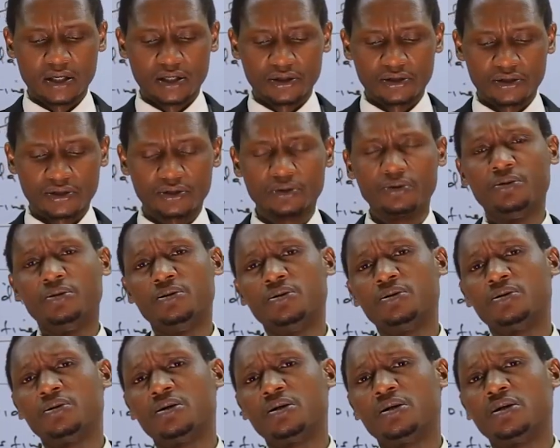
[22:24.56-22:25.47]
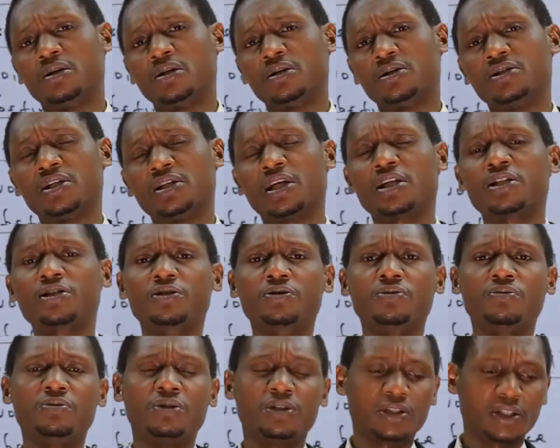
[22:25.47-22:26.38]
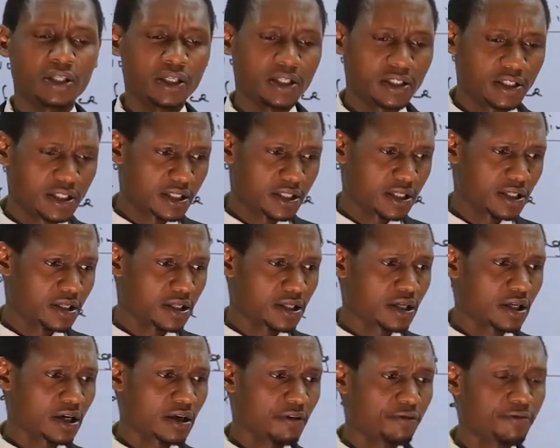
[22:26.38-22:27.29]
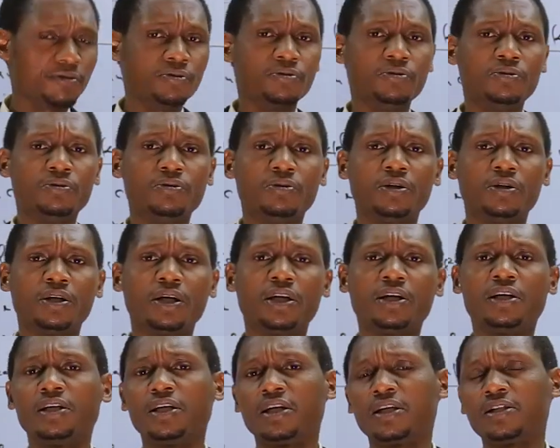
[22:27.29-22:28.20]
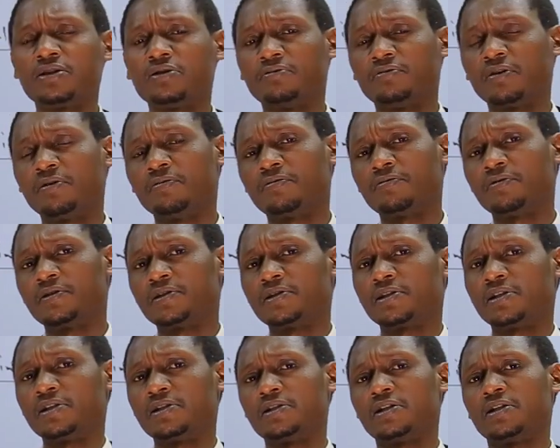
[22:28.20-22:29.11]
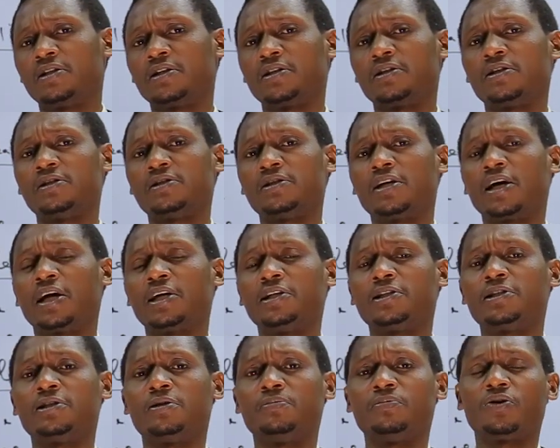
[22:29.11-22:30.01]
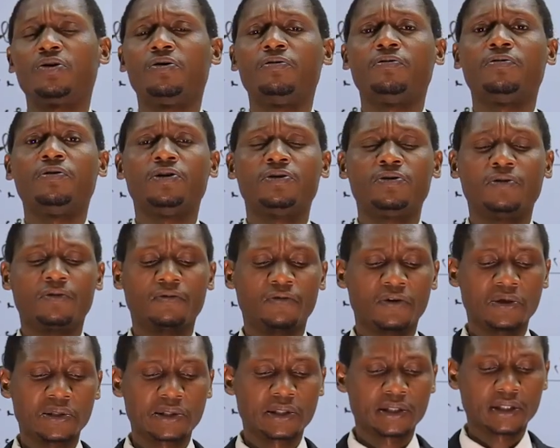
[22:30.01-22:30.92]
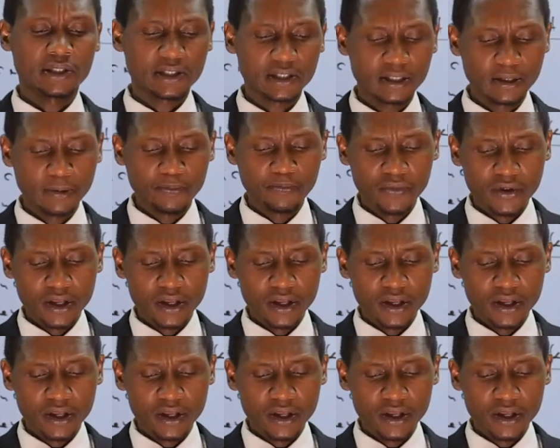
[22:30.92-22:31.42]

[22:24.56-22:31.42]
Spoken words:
So just to restate a few areas of emphasis under this item, conflict of interest,